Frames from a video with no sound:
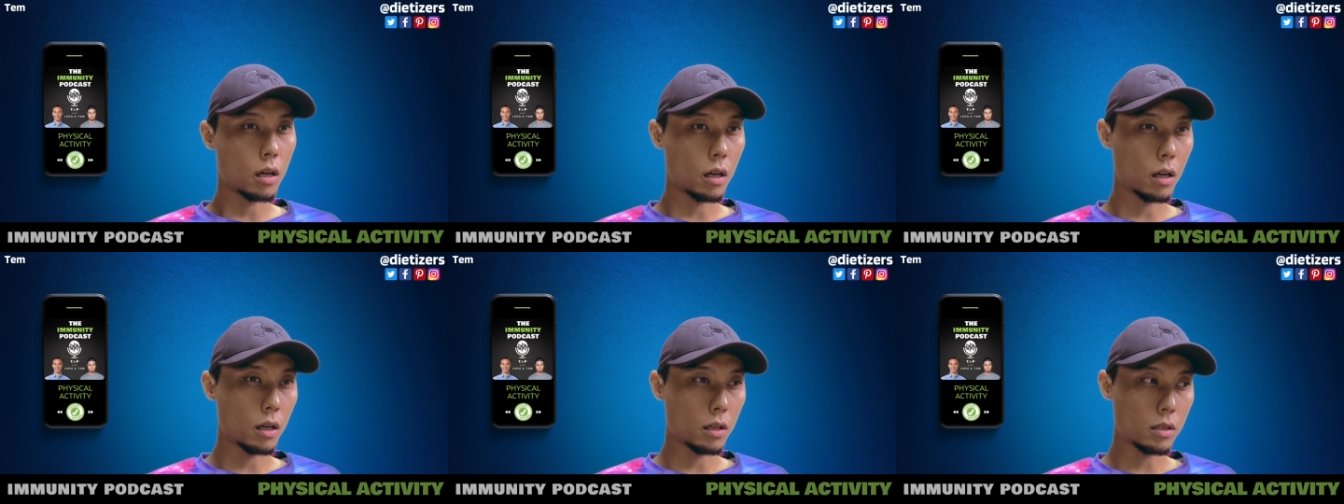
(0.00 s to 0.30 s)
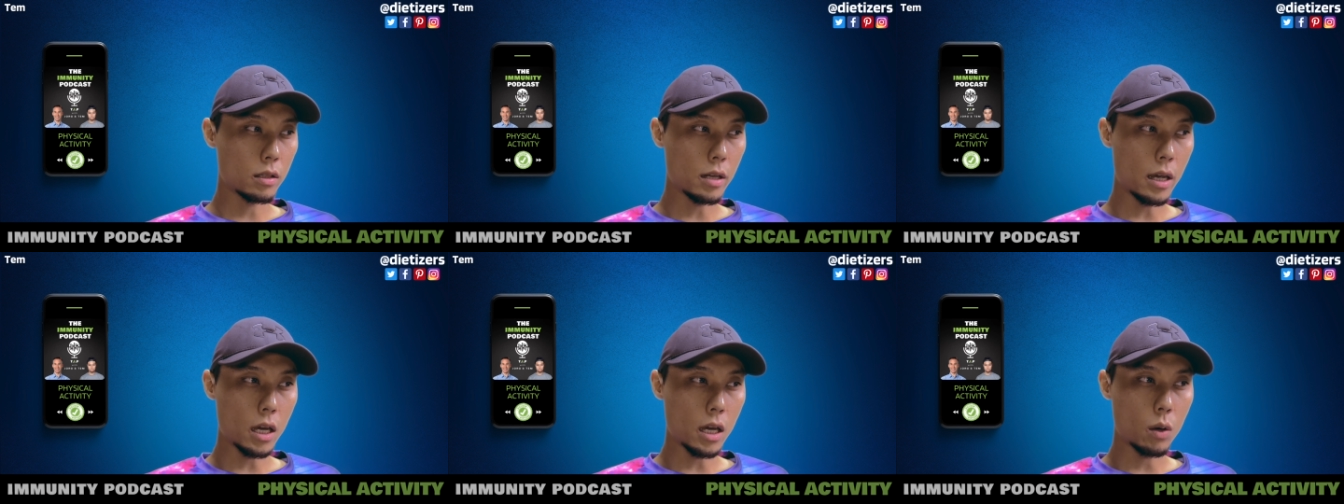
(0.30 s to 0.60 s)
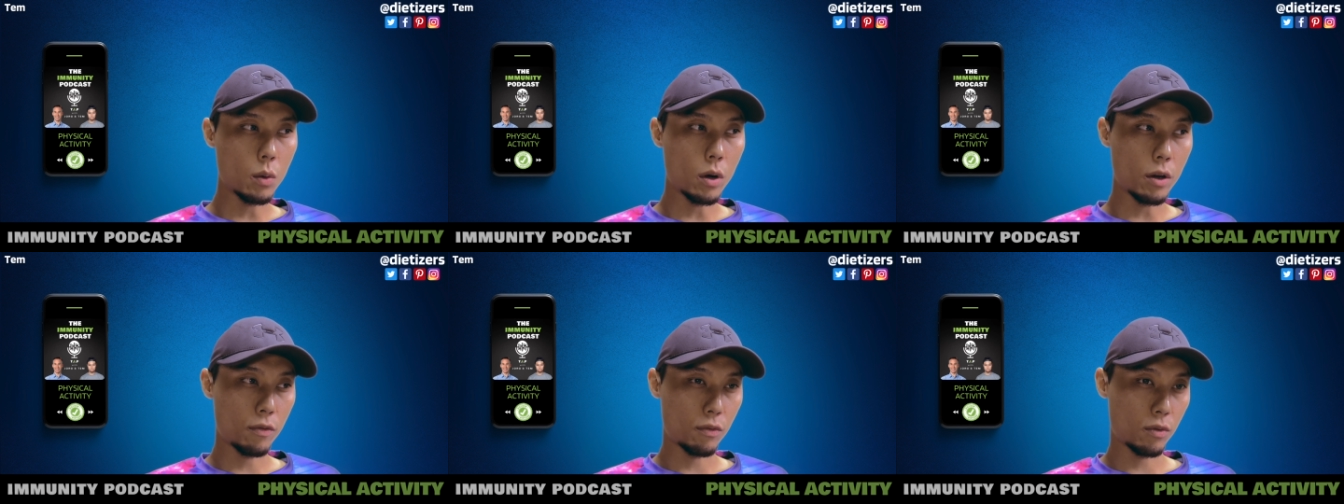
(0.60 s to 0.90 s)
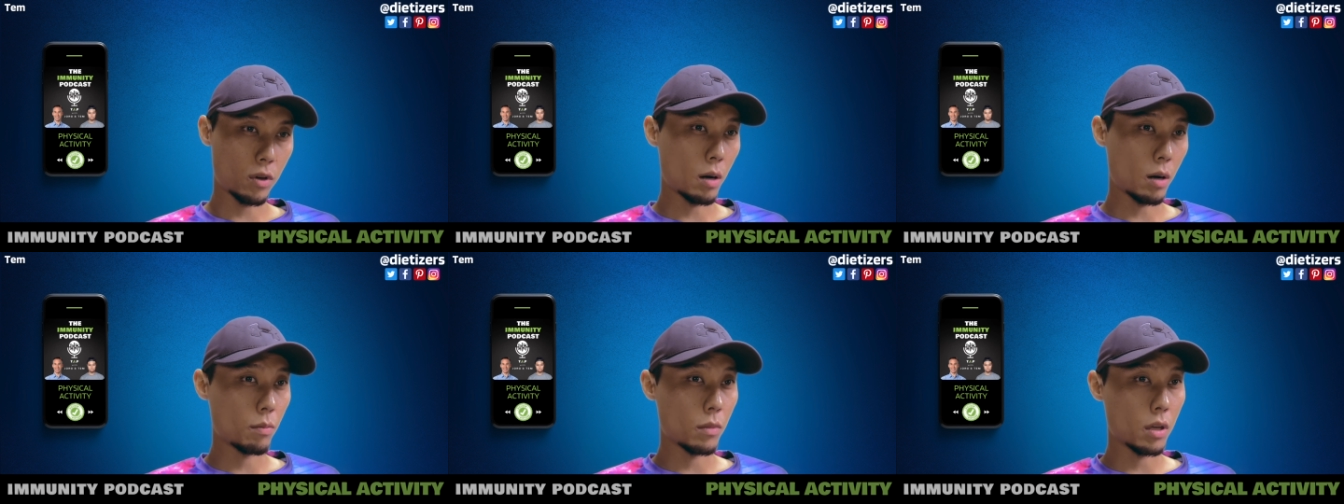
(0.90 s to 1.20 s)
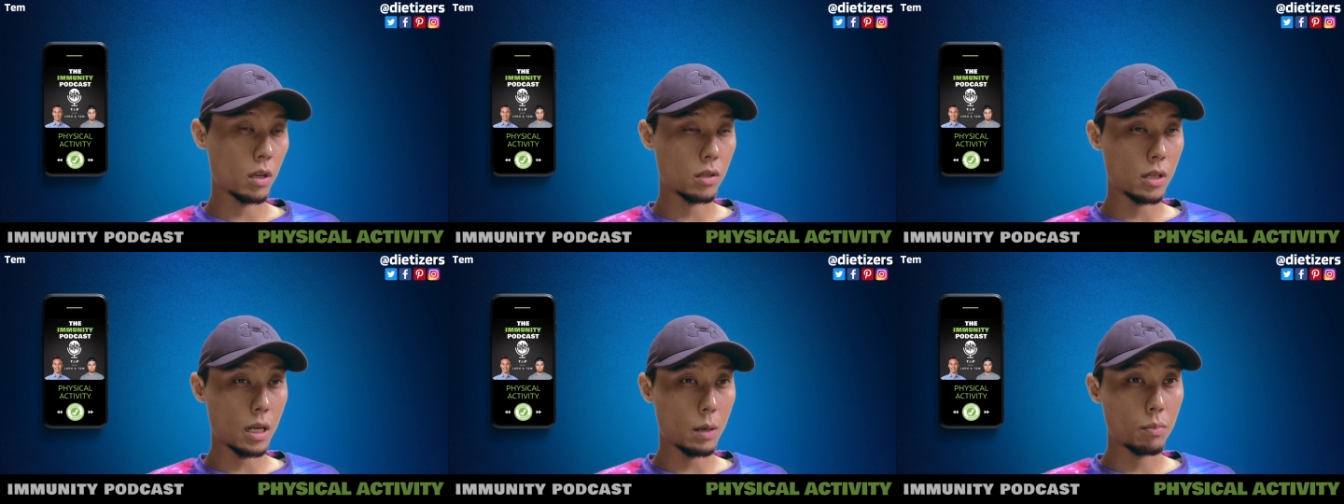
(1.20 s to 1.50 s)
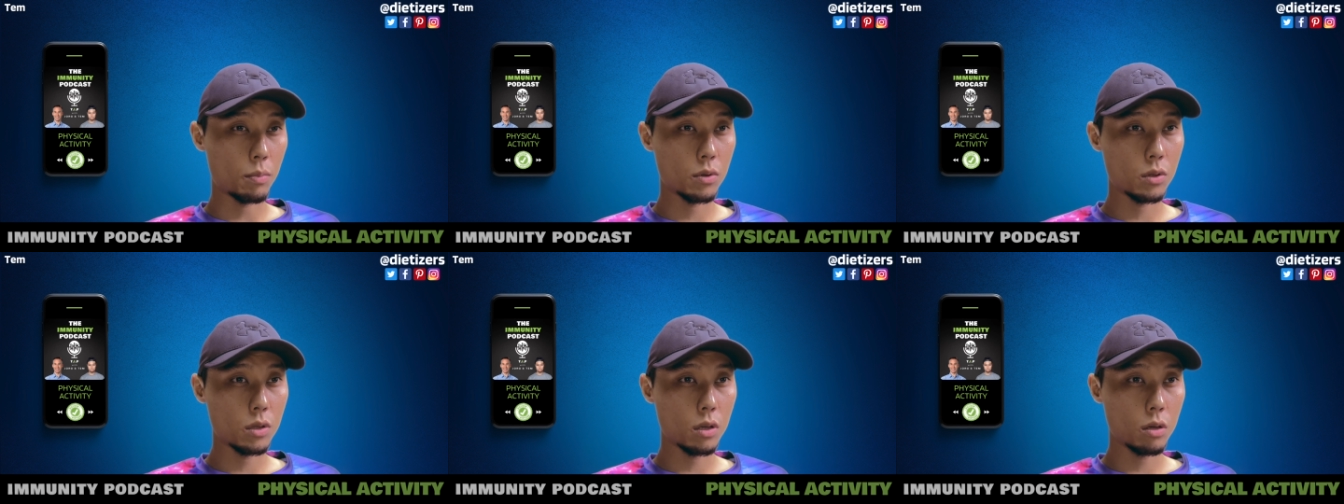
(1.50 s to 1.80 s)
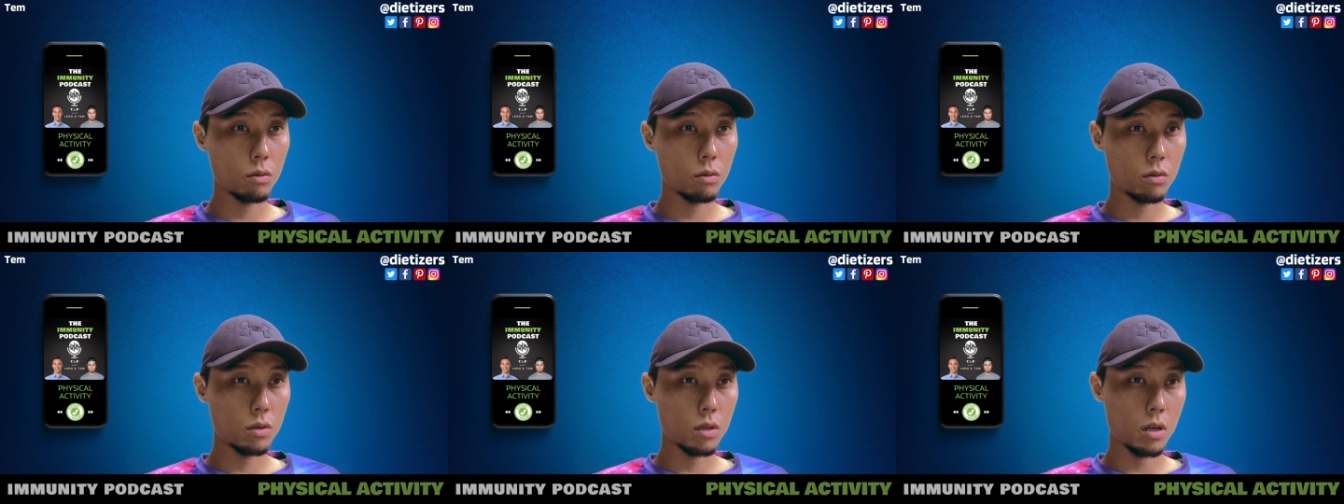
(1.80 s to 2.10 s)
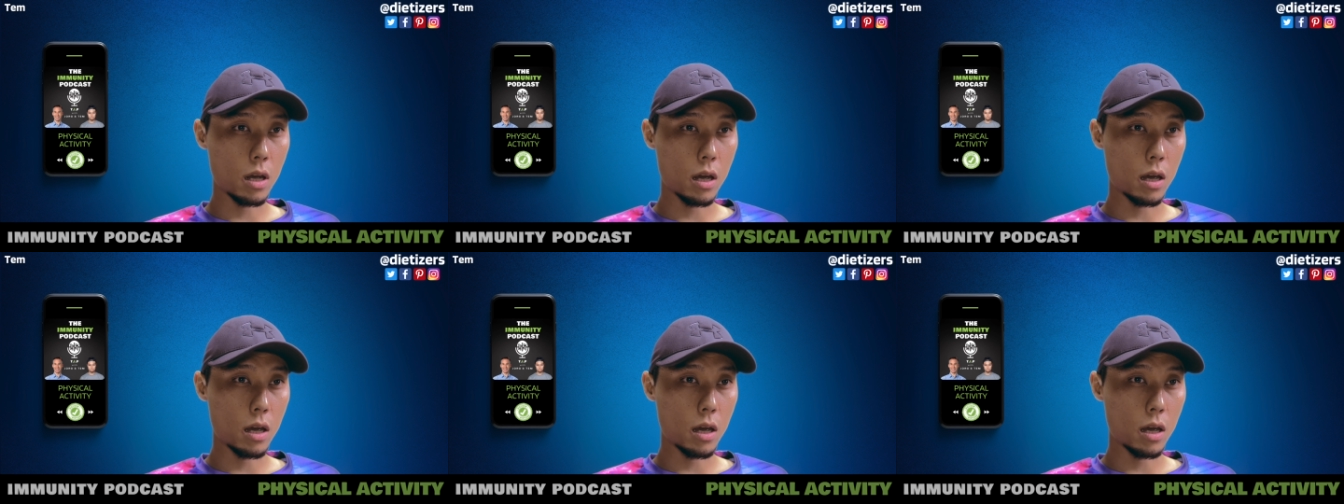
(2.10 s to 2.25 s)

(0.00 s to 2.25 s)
uh, take away from this episode